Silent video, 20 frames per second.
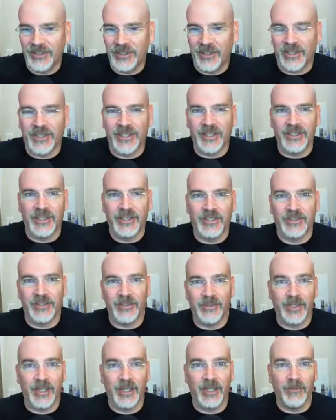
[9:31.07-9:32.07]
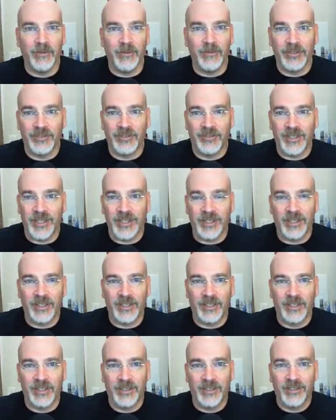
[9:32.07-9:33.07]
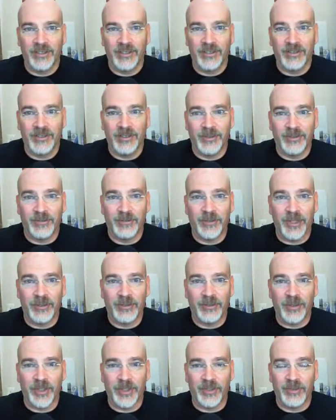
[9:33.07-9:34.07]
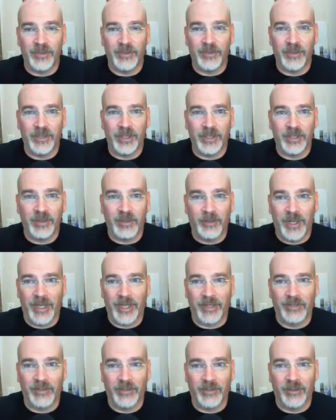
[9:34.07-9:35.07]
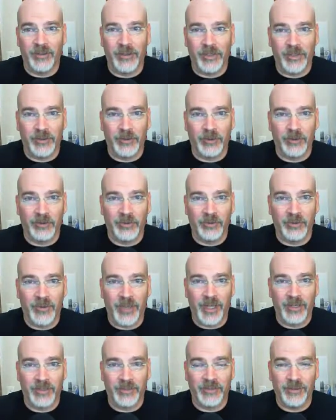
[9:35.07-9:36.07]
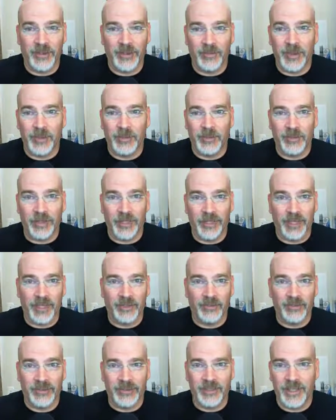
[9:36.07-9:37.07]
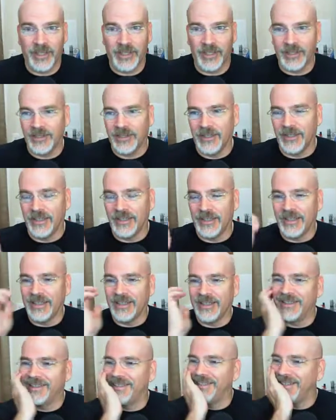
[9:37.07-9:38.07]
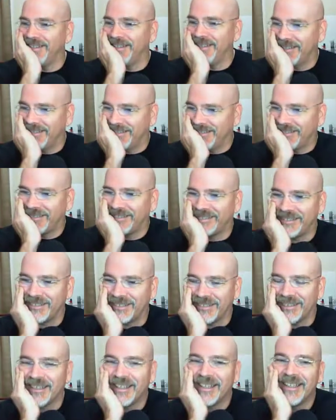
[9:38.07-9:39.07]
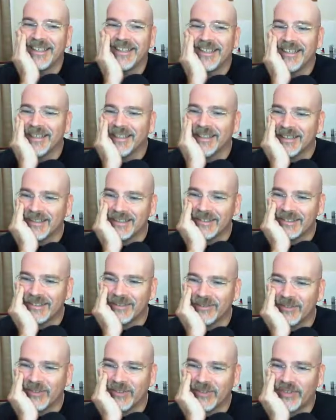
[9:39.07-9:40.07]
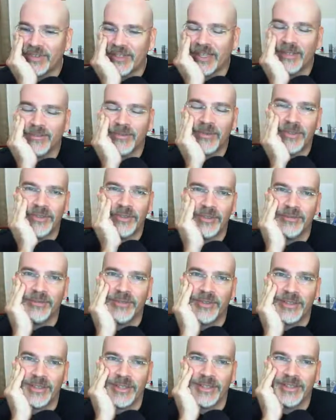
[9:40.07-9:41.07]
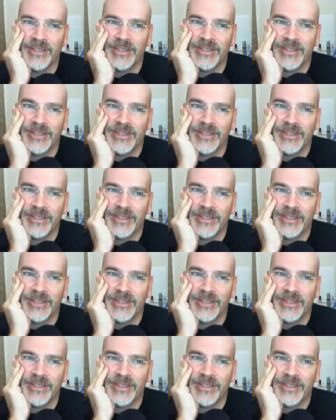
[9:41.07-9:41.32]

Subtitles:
they cut and they say, okay, we're just taking the Pfizer vaccine, putting it in a box and calling it Horsey vax so that people can actually take it. I was like, oh, that was sad, but so funny.